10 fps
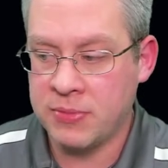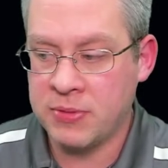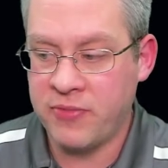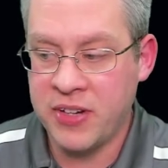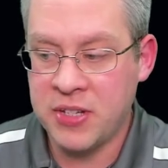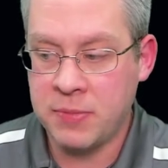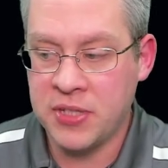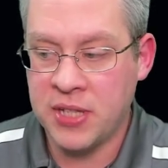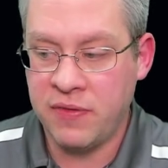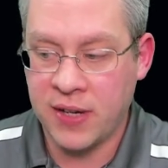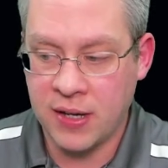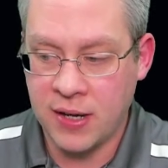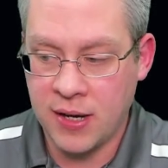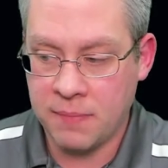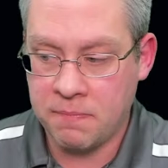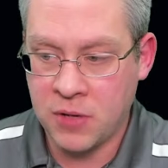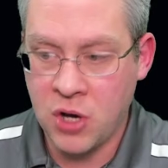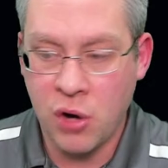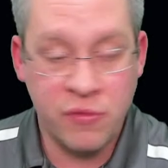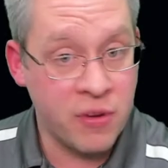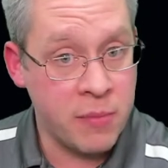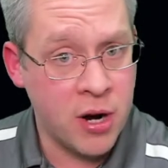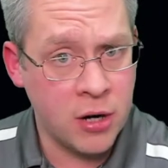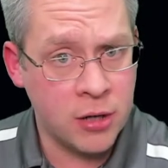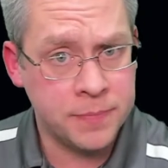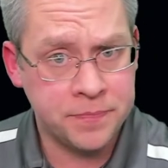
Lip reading: very specific code from our